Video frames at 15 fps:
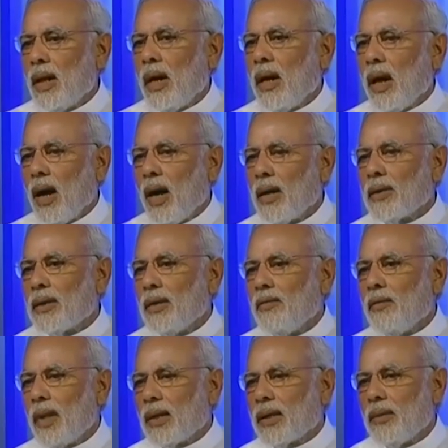I heartily
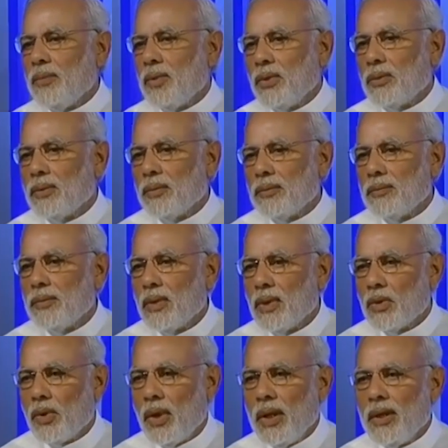welcome you
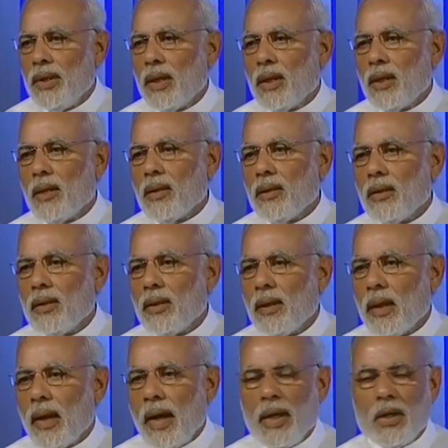to India
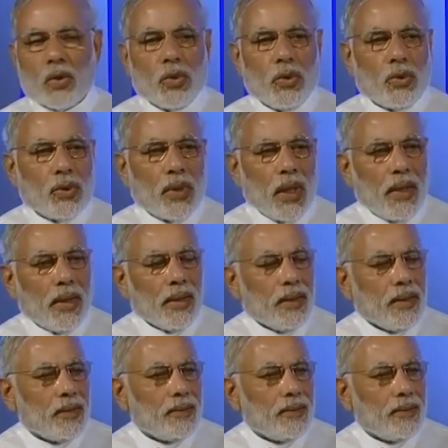and to New Delhi.